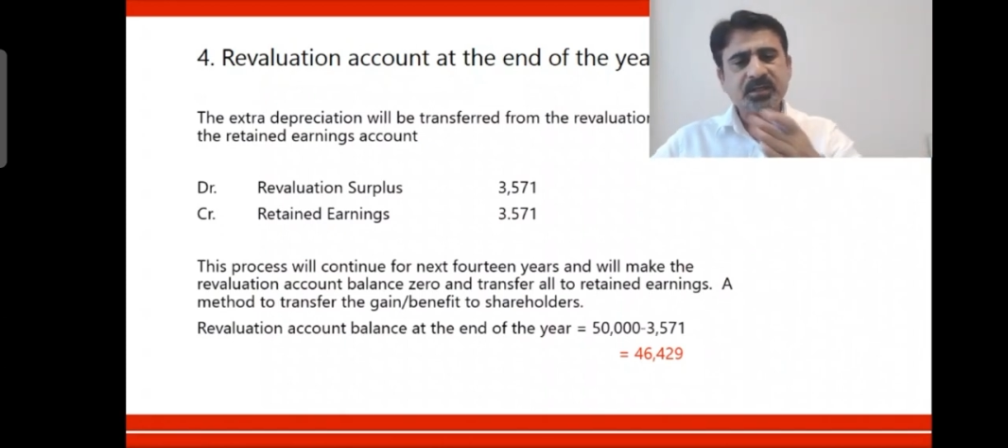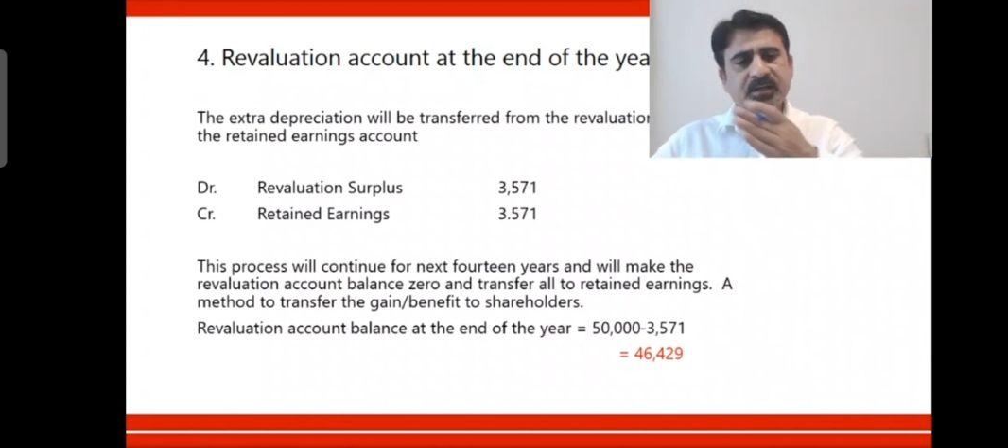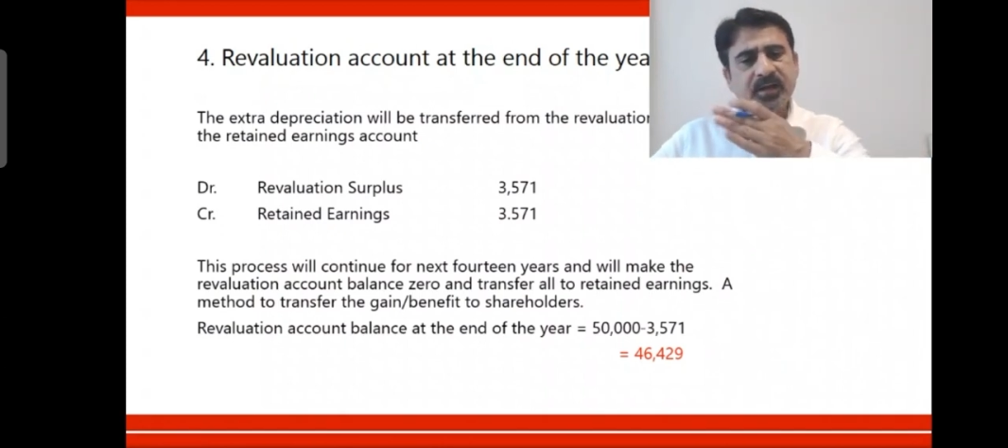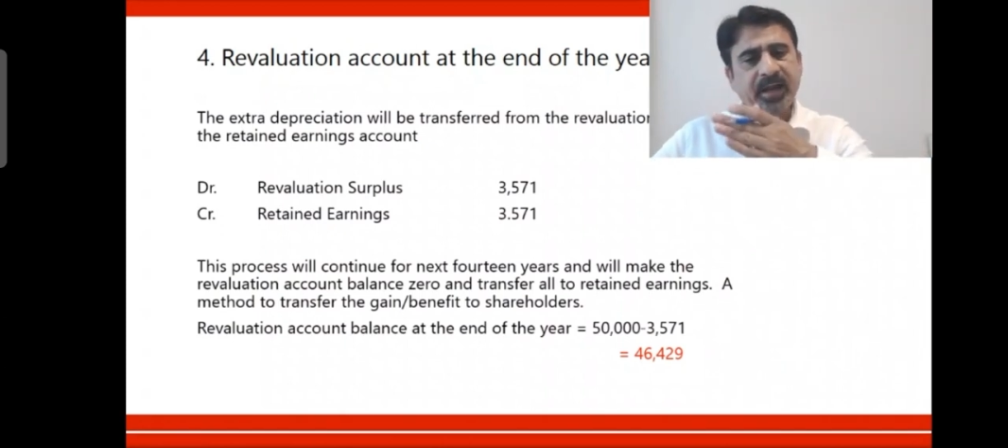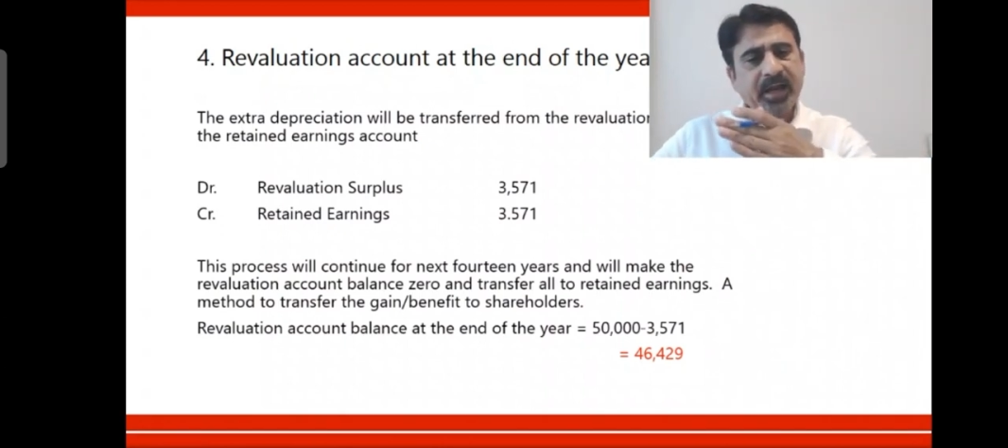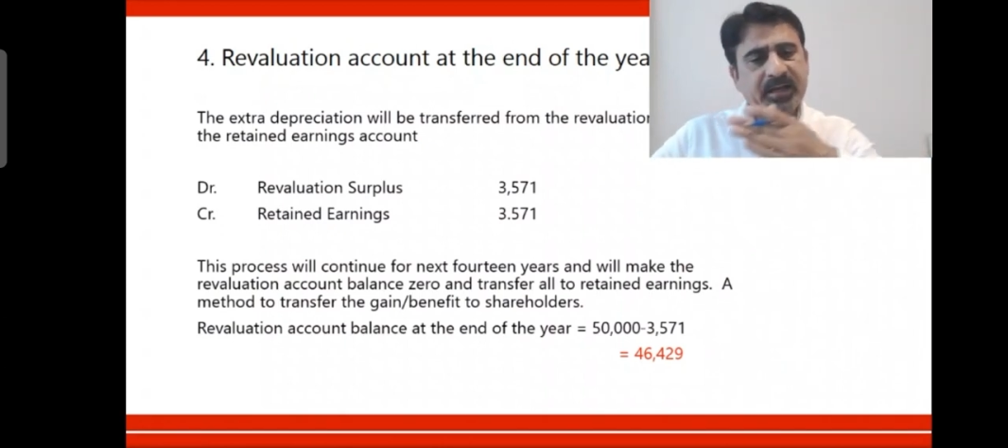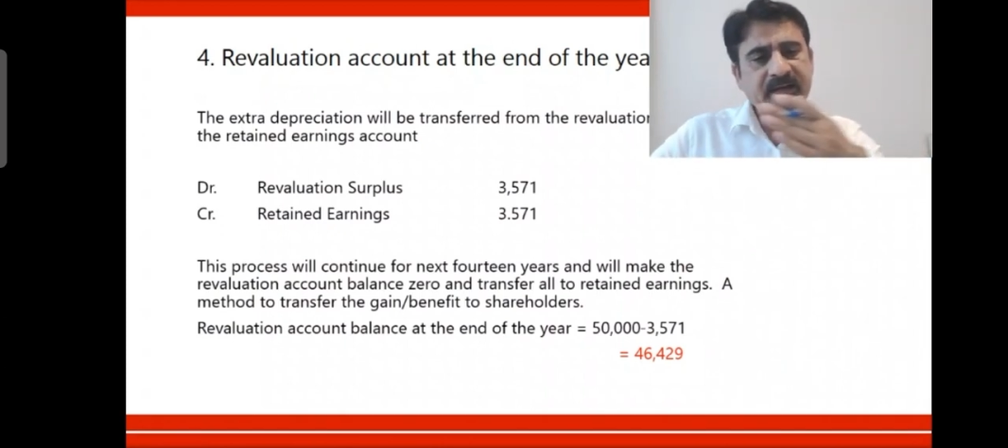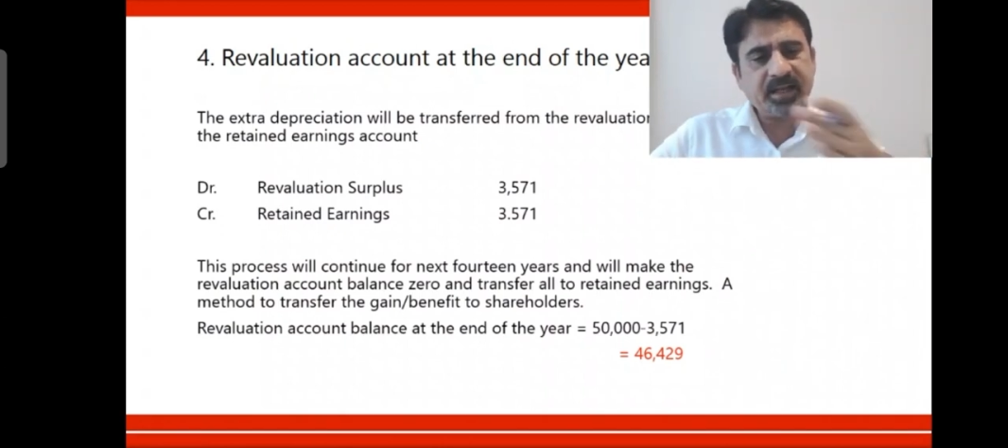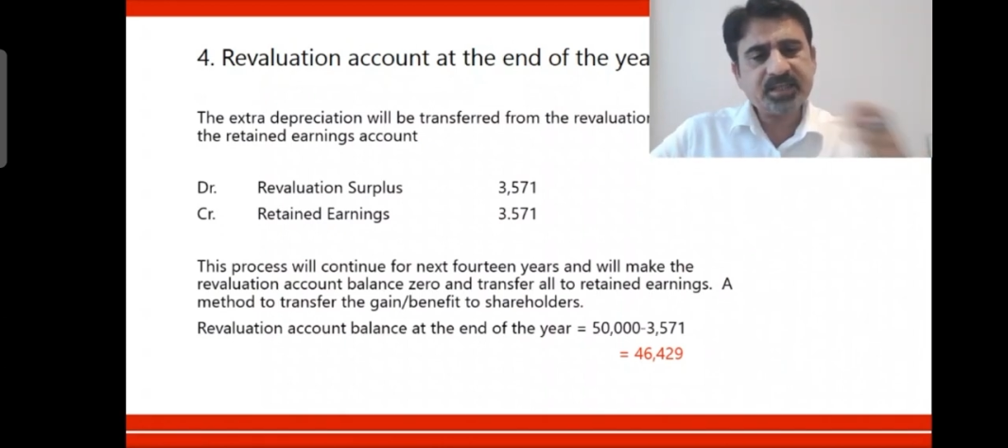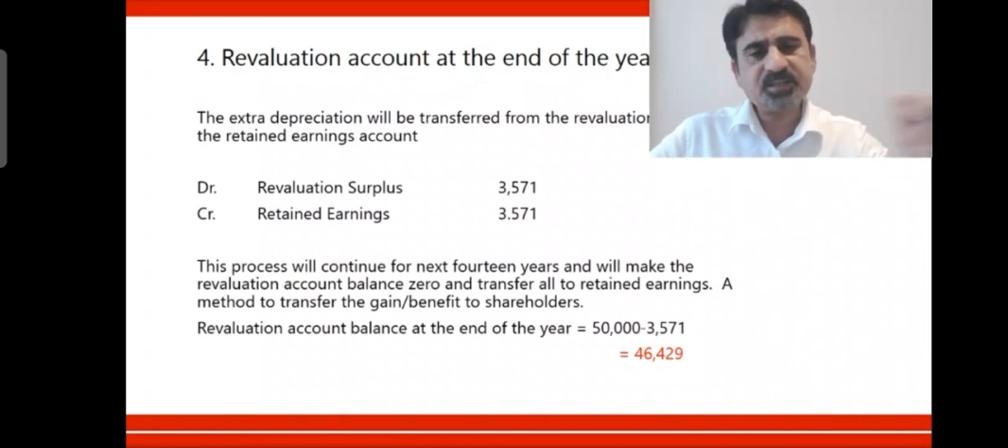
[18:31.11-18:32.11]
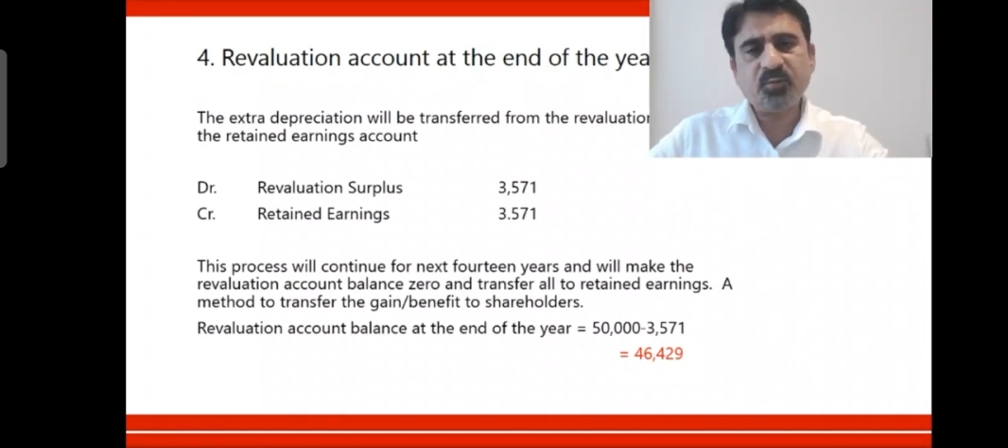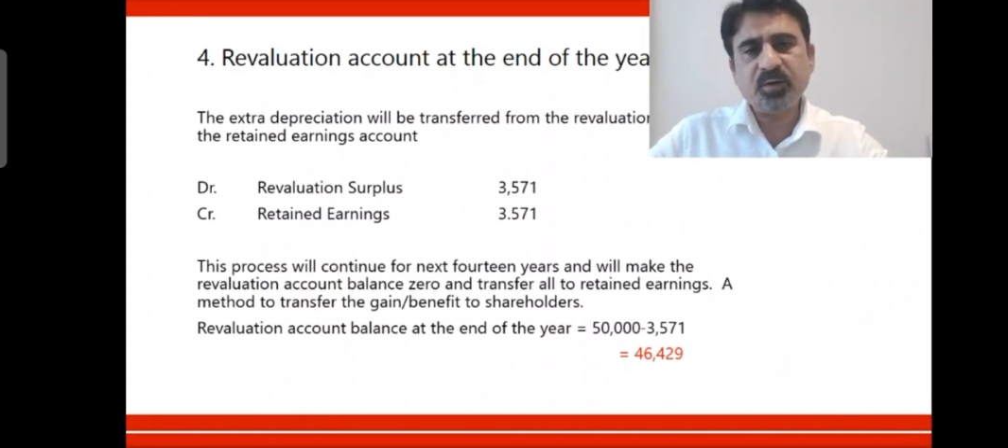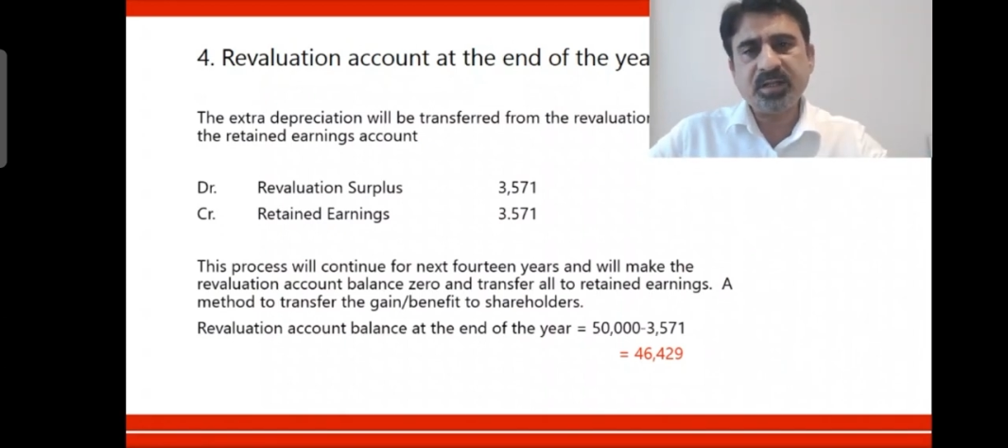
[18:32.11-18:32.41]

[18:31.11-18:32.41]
and in next 14